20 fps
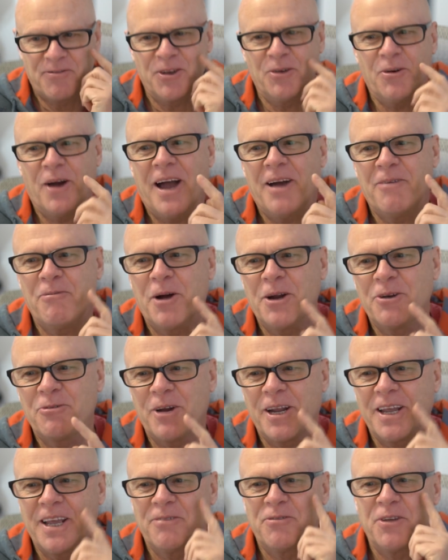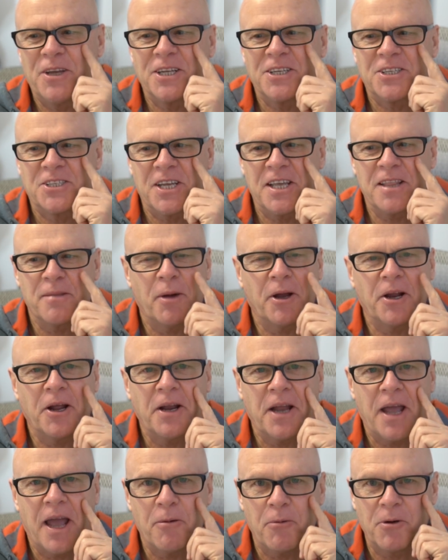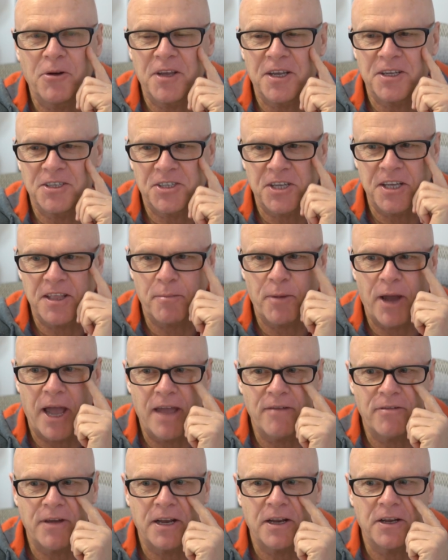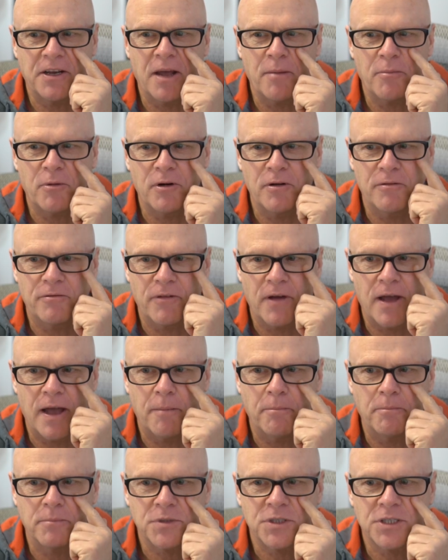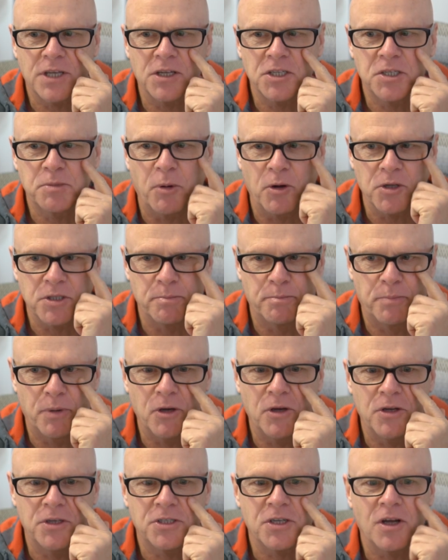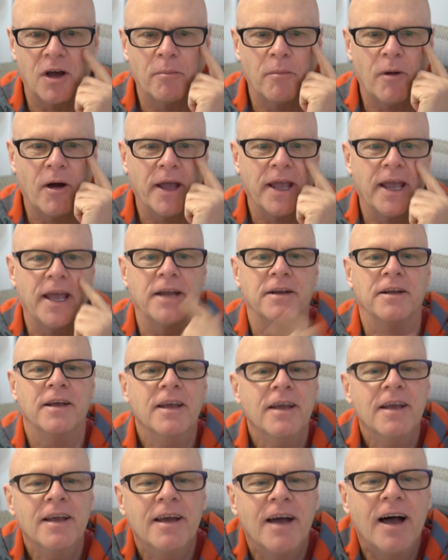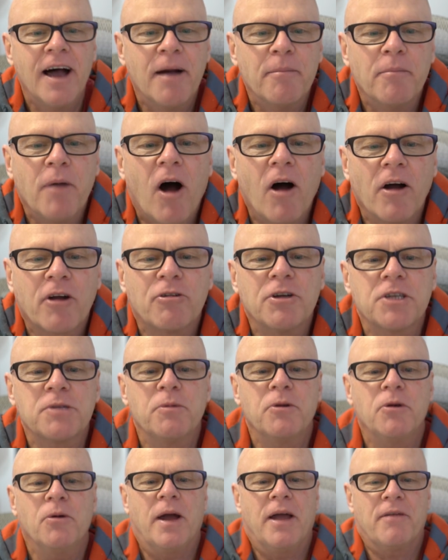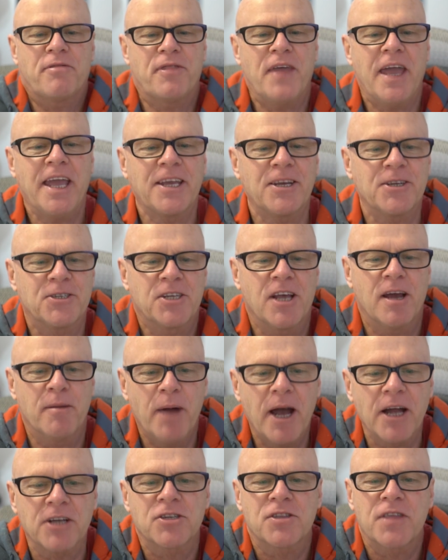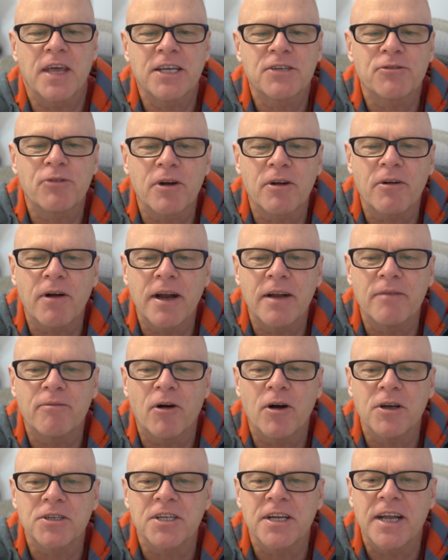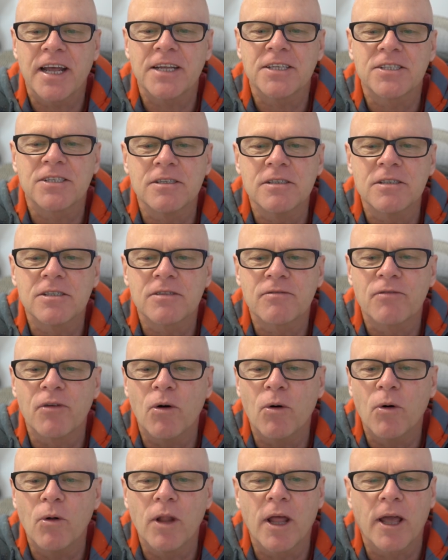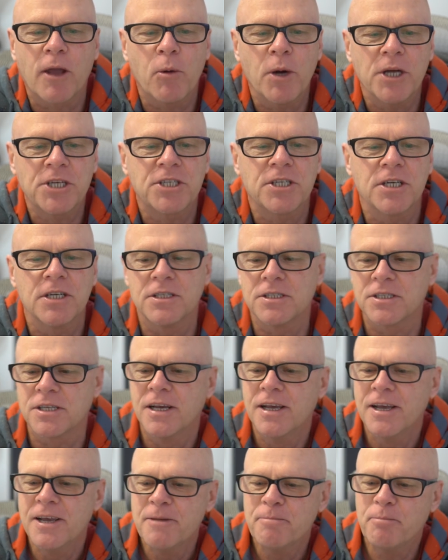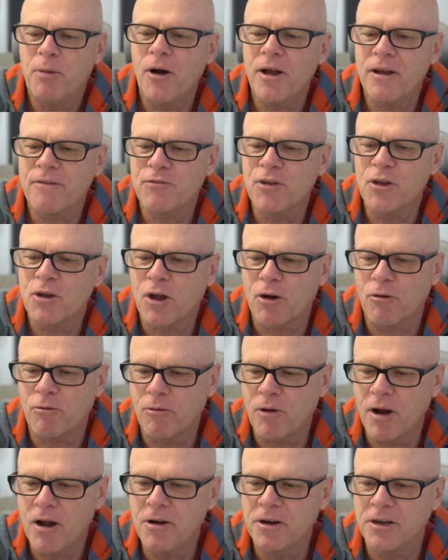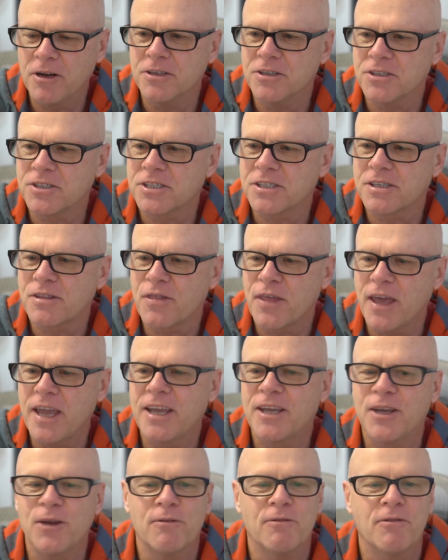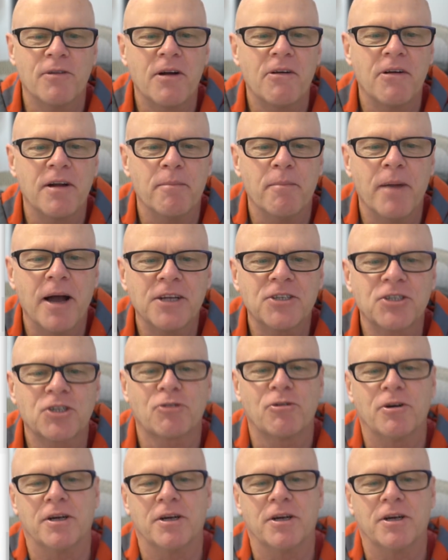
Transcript: if you are wondering if you can see them, I don't know how well you can see them. I have had a number of um, sunspots burned on my head. Um, oh, Chris Muir, thank you so much. Thanks for great advice and answers for all the questions. Buy a few Coronas. Thank you very much,